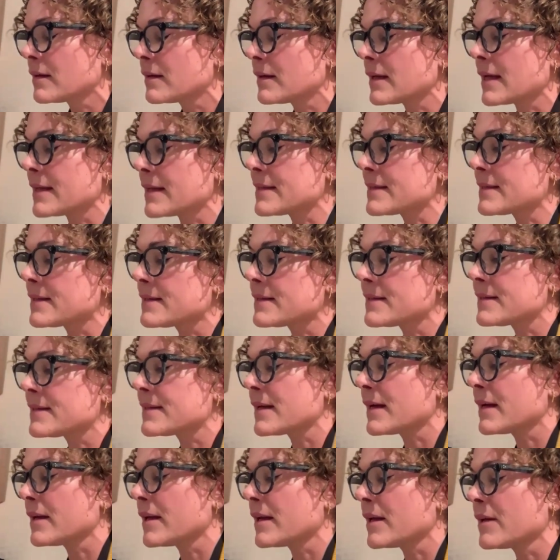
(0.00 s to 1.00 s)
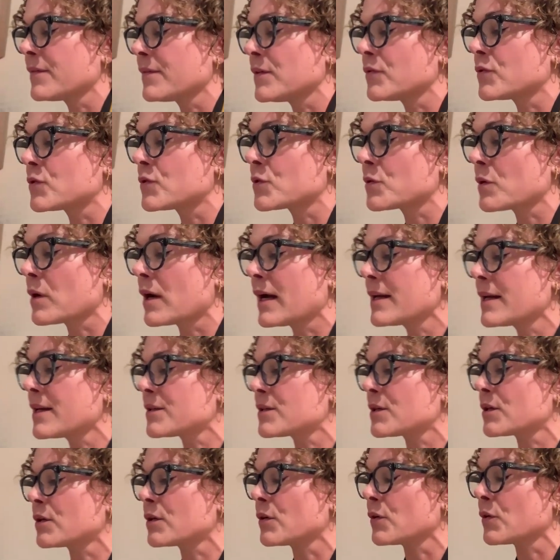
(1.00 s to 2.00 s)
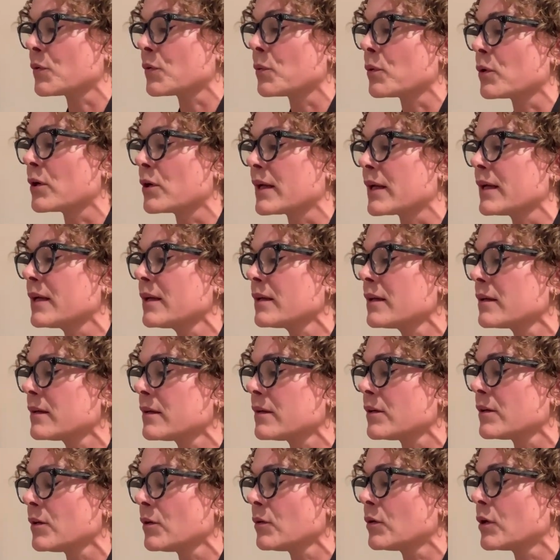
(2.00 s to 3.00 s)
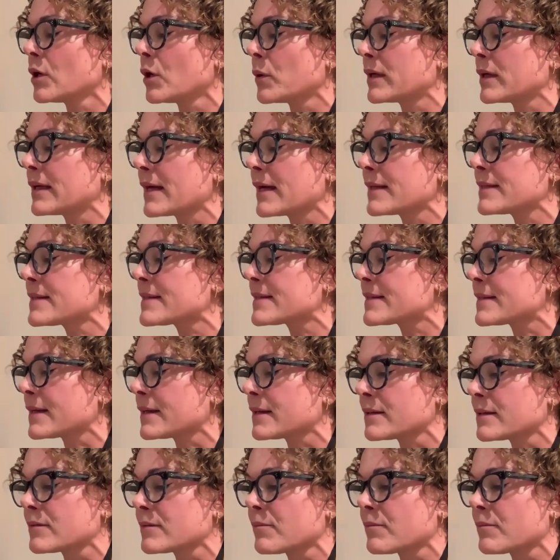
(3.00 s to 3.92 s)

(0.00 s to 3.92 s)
Nansen said, "If you try to turn toward it, you go against it."